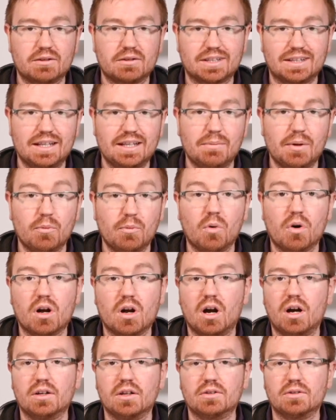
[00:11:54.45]
to limit what
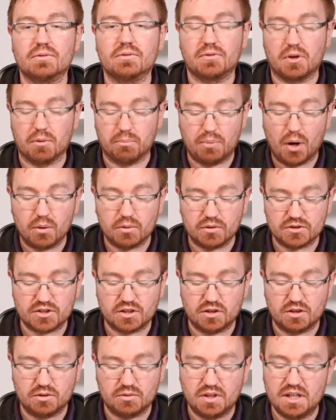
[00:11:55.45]
kind of components
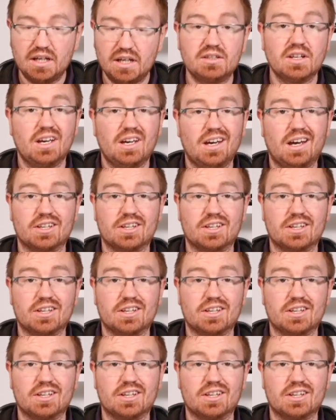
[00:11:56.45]
that you need.